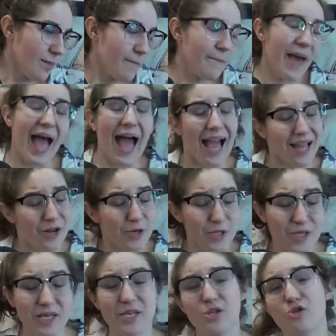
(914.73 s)
Pat your
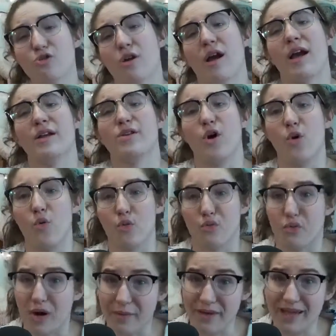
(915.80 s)
skin dry,
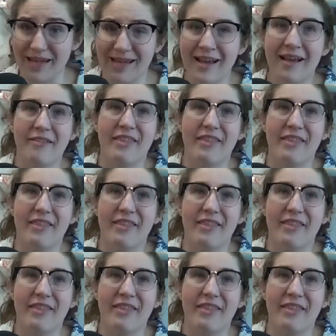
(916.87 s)
don't rub it.